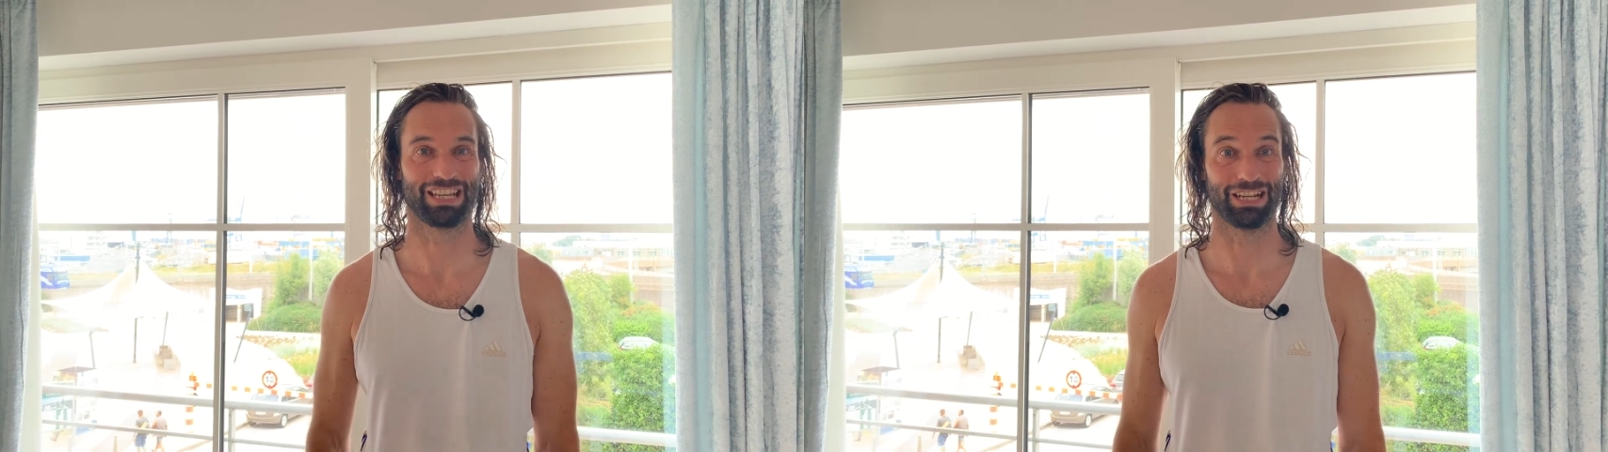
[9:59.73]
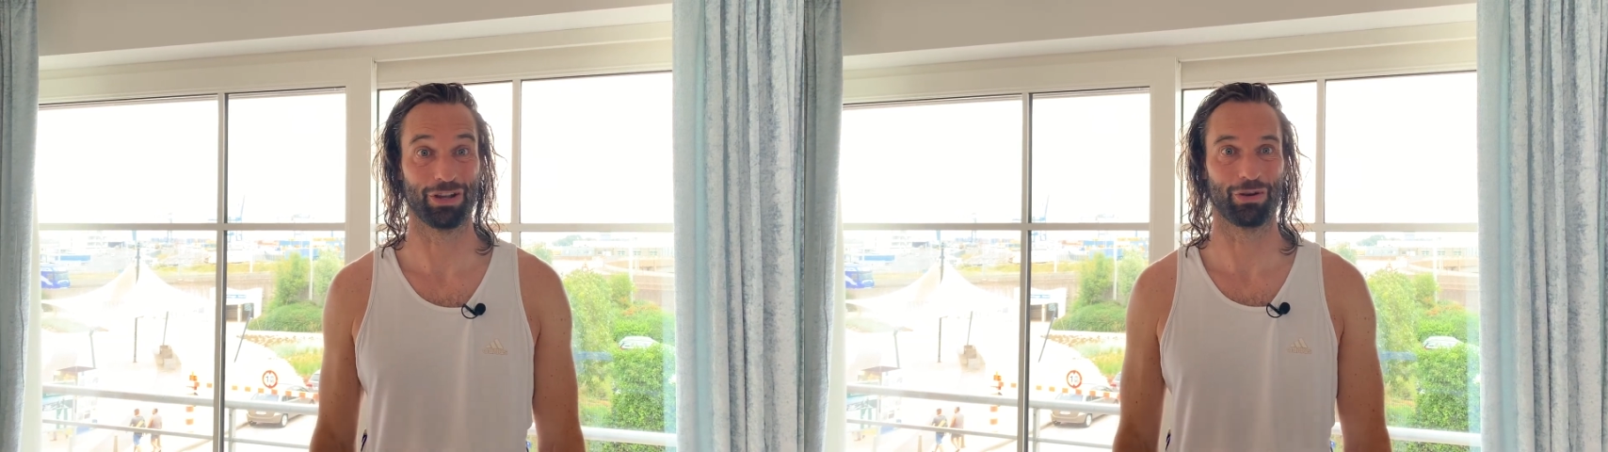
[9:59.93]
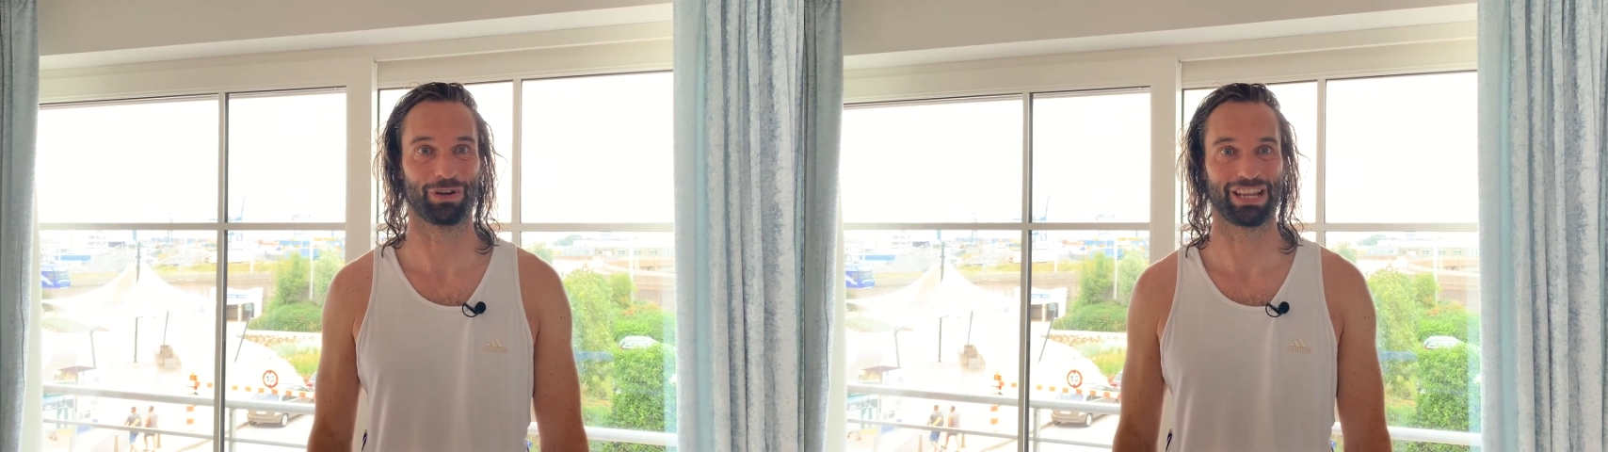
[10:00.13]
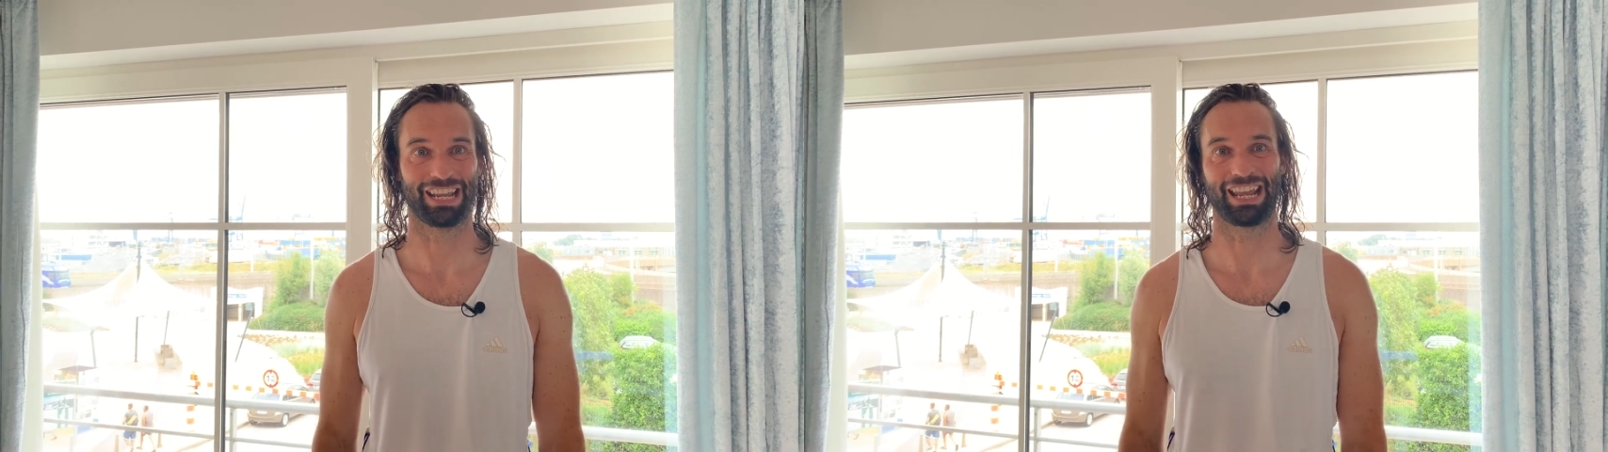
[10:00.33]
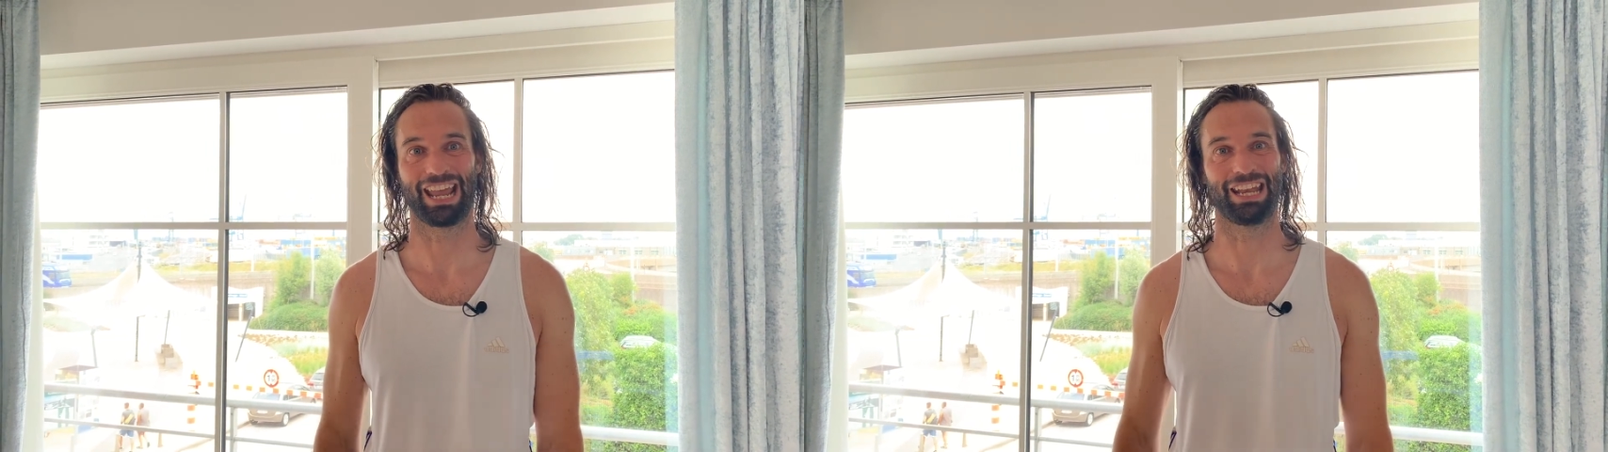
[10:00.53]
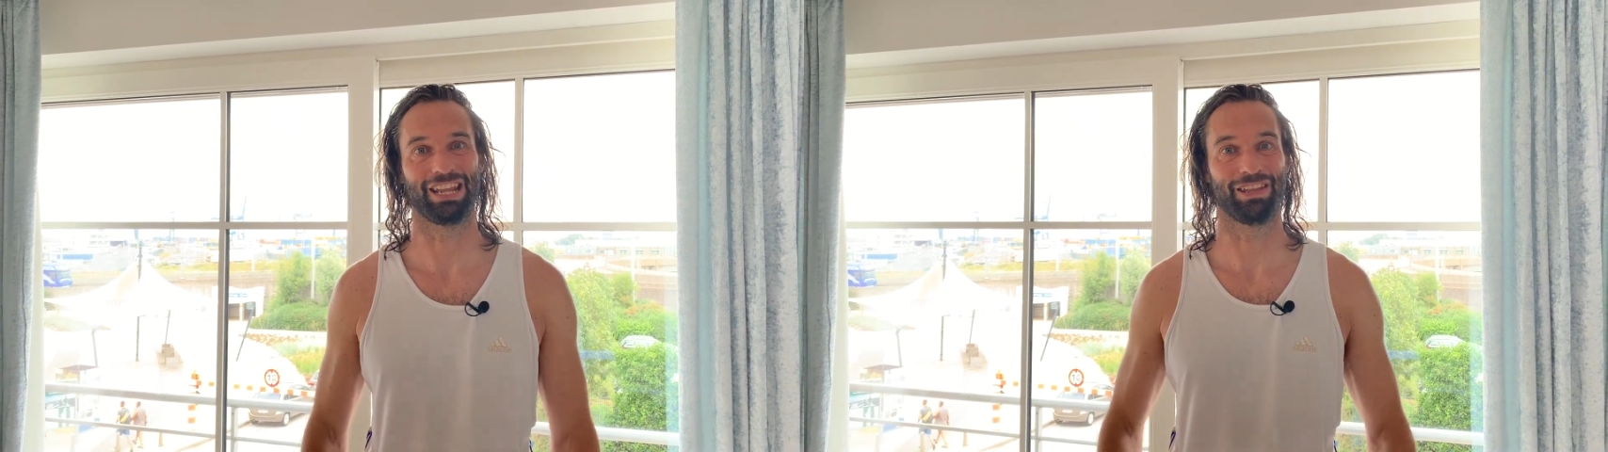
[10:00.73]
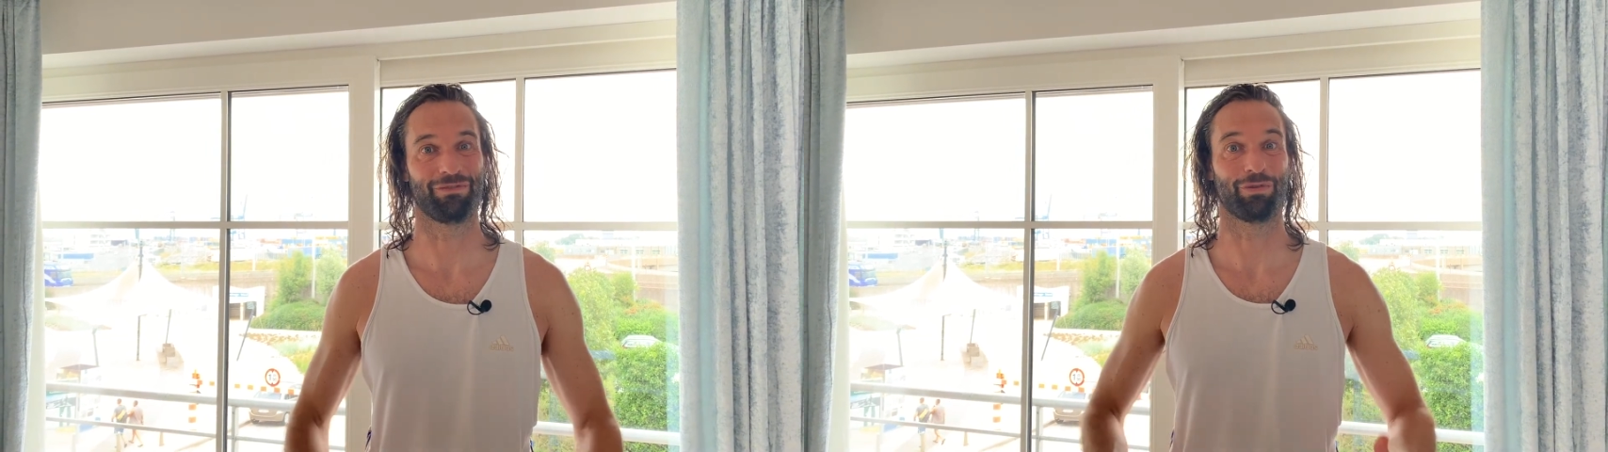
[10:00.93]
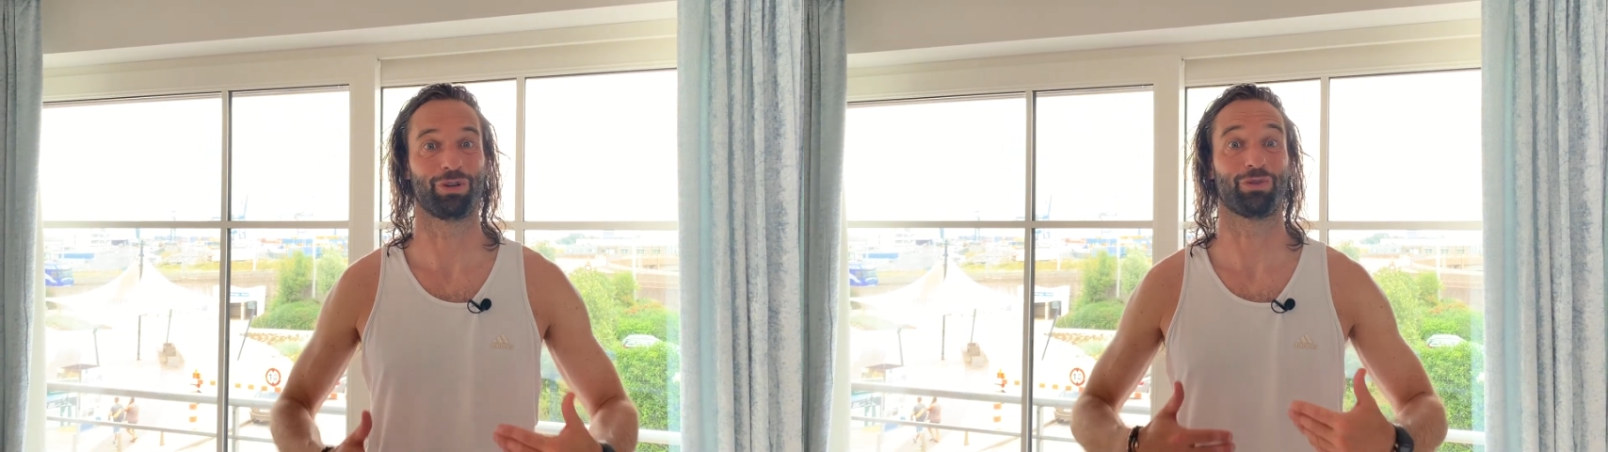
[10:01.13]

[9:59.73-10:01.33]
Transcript: in learning and if you want